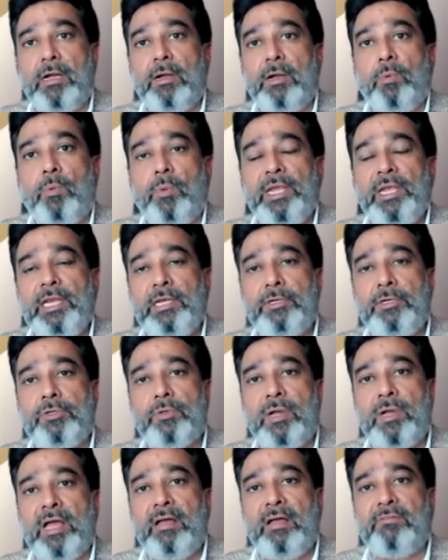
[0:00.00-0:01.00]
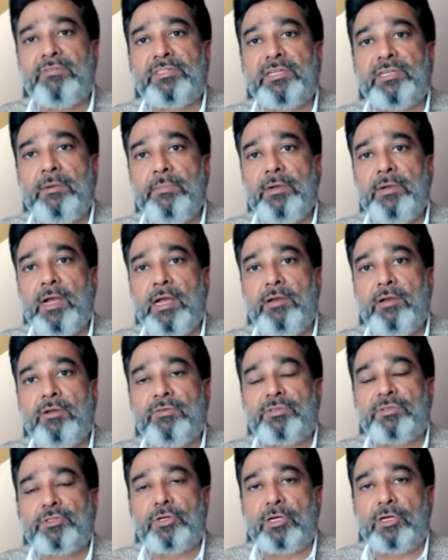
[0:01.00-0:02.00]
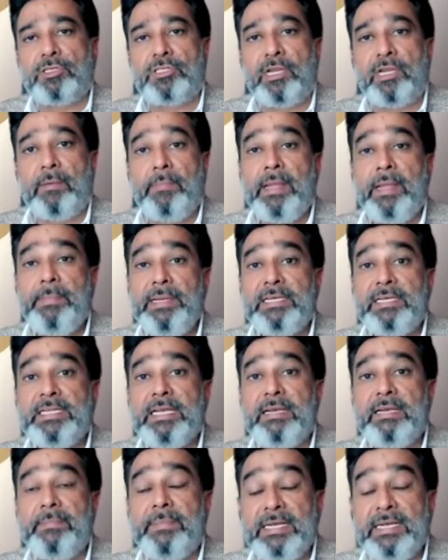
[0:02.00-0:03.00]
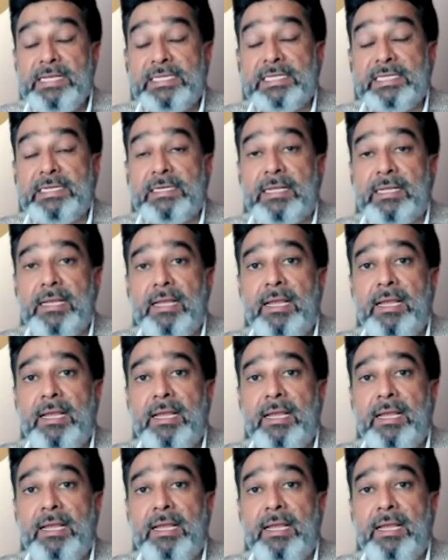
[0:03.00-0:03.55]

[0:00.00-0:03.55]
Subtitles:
We need to have some kind of structure, and maybe telemedicine